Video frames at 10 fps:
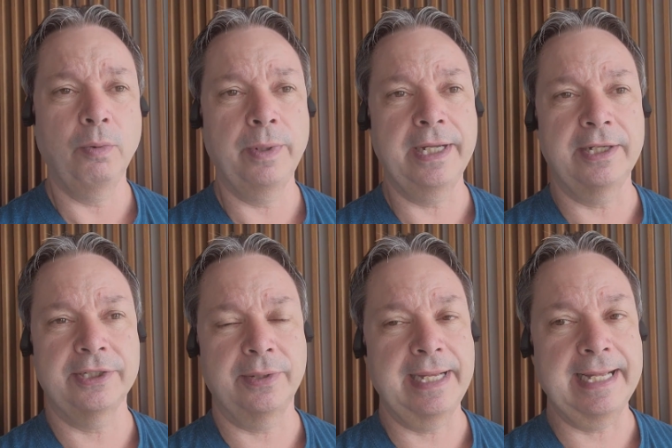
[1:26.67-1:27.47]
We
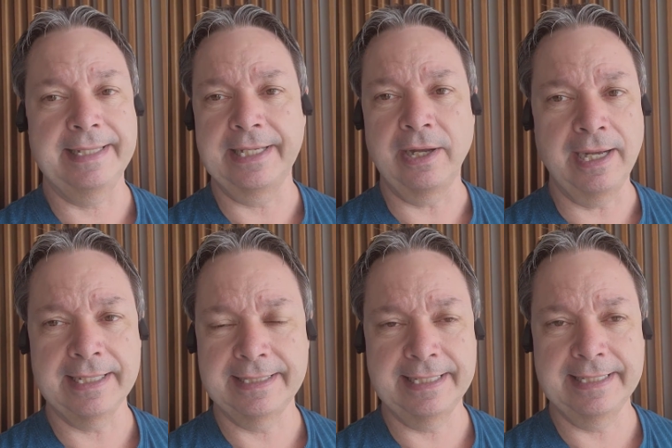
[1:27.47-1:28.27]
also had the
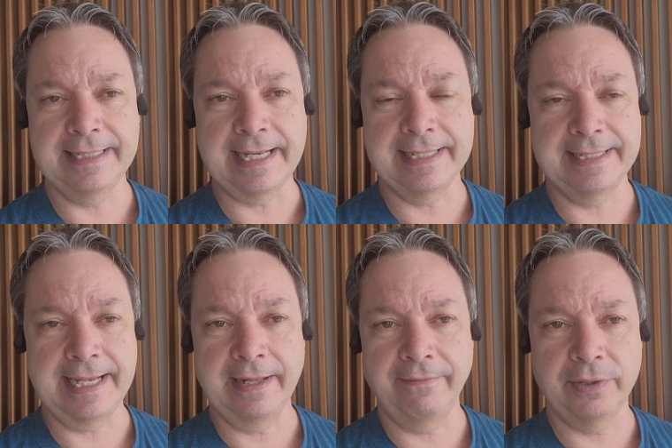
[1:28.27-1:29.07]
Odyssey set
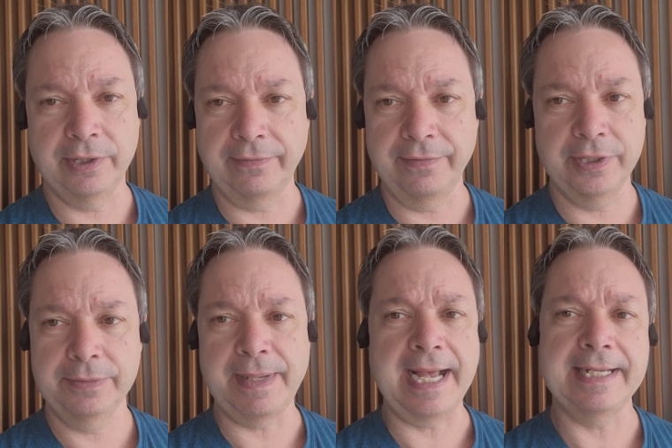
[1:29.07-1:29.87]
sail for her
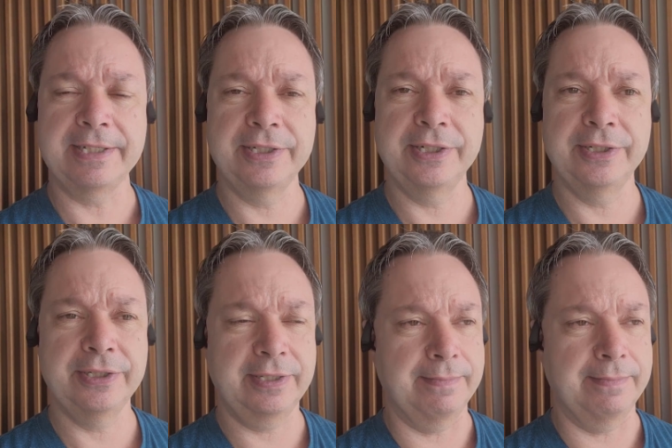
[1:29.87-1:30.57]
first passengers.